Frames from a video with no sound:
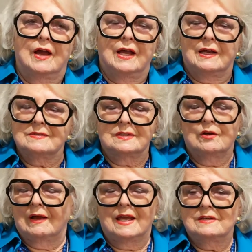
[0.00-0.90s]
I said, "No, I
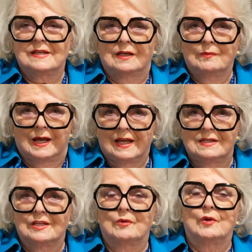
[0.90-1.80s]
can't tell them. I can't tell
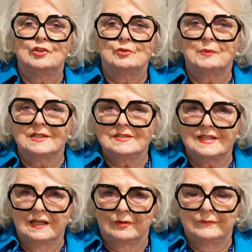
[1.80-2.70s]
them. Would you please tell
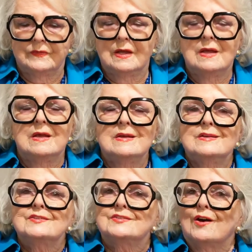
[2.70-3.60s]
them?"
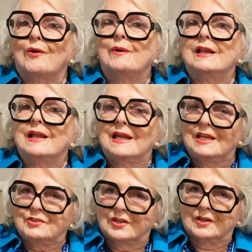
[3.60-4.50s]
So he
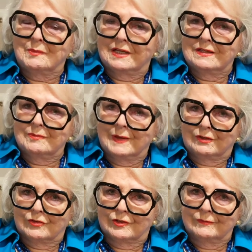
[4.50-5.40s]
took them into the
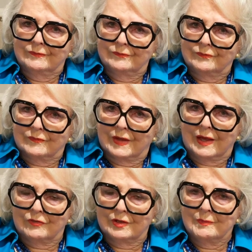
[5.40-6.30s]
bedroom, Catherine
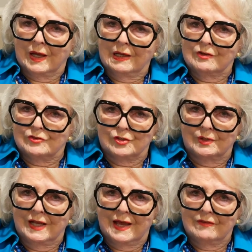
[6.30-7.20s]
and Polly,
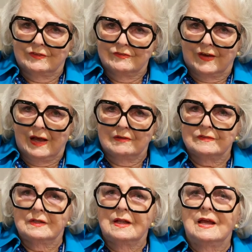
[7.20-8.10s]
2.5 and 5,
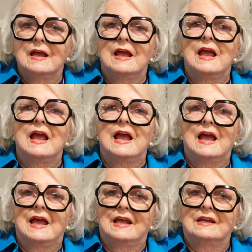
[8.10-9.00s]

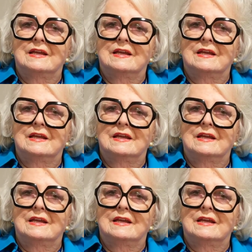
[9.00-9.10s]
and